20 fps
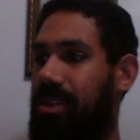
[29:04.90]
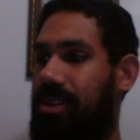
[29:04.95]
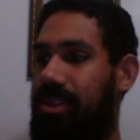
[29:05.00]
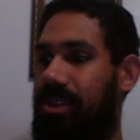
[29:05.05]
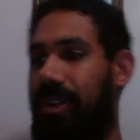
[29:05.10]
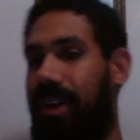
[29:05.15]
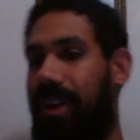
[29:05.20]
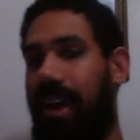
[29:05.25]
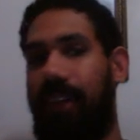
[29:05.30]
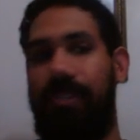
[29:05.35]

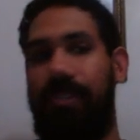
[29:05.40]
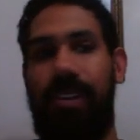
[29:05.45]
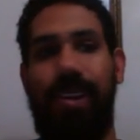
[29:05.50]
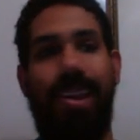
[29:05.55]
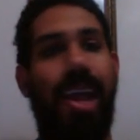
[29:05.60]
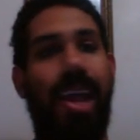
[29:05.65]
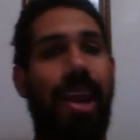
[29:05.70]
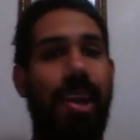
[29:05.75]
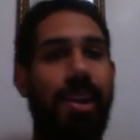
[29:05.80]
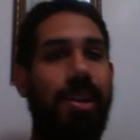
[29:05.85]
So after
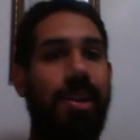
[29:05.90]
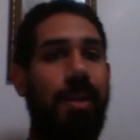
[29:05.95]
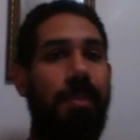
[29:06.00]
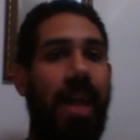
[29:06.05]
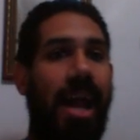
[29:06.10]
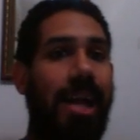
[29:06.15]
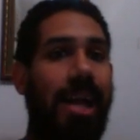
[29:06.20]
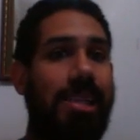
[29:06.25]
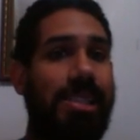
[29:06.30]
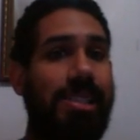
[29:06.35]
getting the
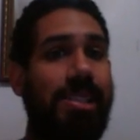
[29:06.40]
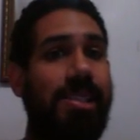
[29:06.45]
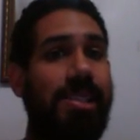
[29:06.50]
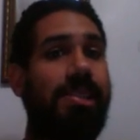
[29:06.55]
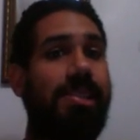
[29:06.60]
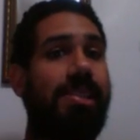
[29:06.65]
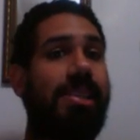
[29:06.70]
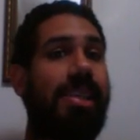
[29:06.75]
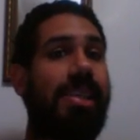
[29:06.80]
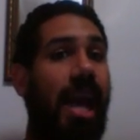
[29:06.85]
badges and
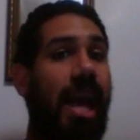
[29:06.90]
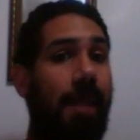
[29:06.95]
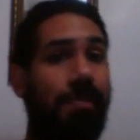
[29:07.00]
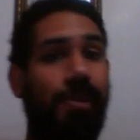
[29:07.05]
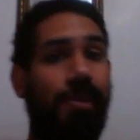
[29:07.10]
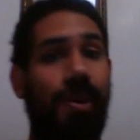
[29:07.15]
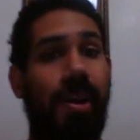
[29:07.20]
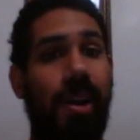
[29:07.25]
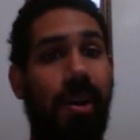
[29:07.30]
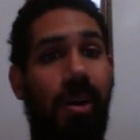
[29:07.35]

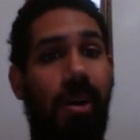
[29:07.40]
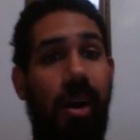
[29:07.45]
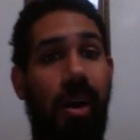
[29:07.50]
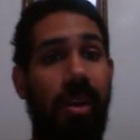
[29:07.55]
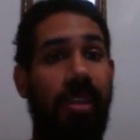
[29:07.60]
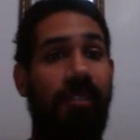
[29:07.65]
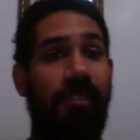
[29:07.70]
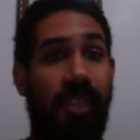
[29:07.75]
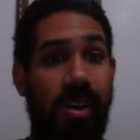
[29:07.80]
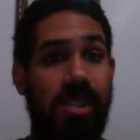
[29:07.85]
capturing all
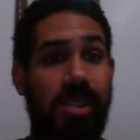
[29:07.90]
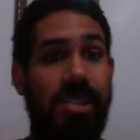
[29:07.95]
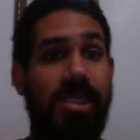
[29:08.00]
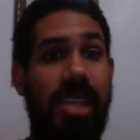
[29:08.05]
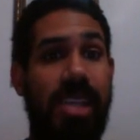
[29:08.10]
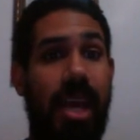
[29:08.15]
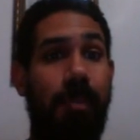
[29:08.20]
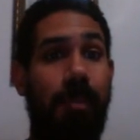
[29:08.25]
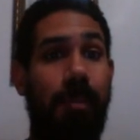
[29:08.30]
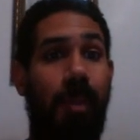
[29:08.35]
the 1st
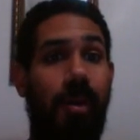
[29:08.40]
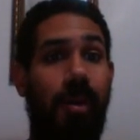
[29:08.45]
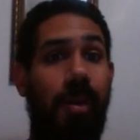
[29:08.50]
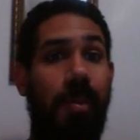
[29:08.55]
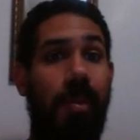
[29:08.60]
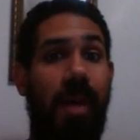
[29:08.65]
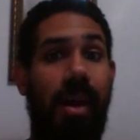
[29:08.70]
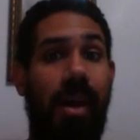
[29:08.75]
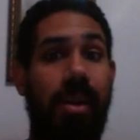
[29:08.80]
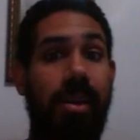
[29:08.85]
gen
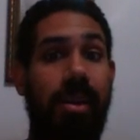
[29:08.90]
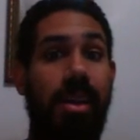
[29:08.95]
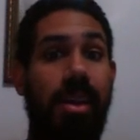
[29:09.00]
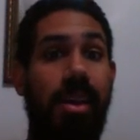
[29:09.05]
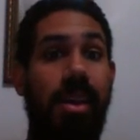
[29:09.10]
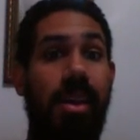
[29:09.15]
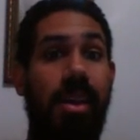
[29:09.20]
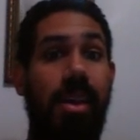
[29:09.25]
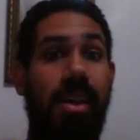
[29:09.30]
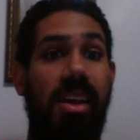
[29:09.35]
Pokemon
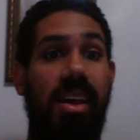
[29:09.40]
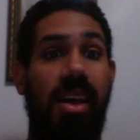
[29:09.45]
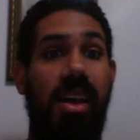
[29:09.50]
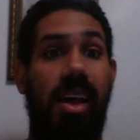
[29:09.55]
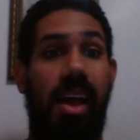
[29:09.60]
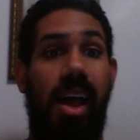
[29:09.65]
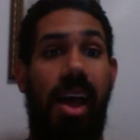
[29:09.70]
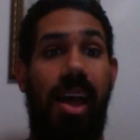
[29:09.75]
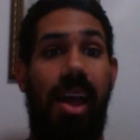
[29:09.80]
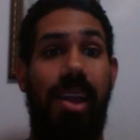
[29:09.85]

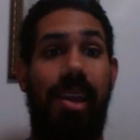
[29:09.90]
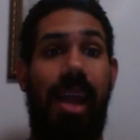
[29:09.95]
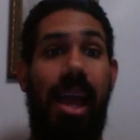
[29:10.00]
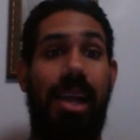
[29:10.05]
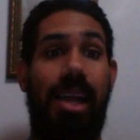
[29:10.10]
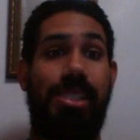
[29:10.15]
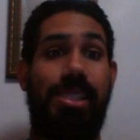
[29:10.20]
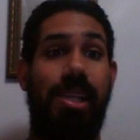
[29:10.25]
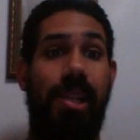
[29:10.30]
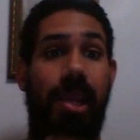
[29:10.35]
and
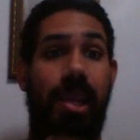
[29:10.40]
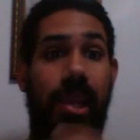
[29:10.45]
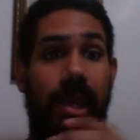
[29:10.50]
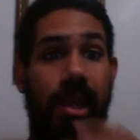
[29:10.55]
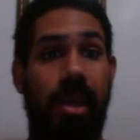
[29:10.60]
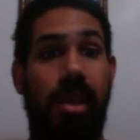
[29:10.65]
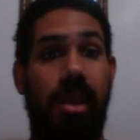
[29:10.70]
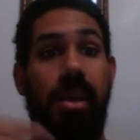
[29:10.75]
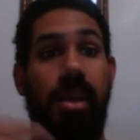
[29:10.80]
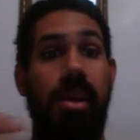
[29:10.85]
actually
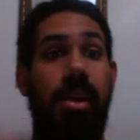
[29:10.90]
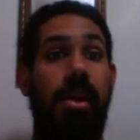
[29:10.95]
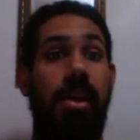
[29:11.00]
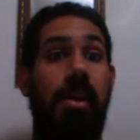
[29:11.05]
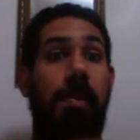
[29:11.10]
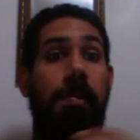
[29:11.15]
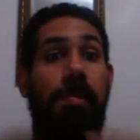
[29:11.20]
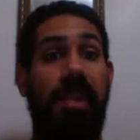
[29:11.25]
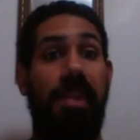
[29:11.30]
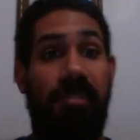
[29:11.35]

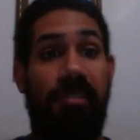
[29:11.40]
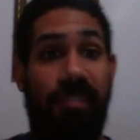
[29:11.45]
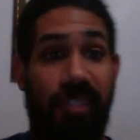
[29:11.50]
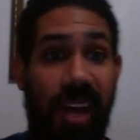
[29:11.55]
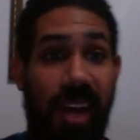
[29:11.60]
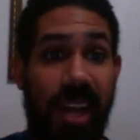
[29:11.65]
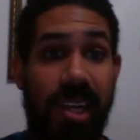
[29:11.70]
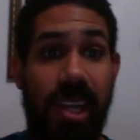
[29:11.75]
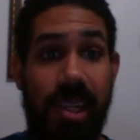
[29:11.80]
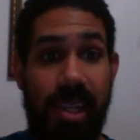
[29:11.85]

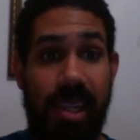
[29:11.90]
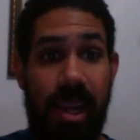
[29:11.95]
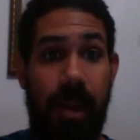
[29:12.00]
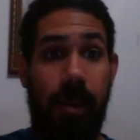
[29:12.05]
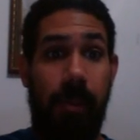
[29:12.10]
befriending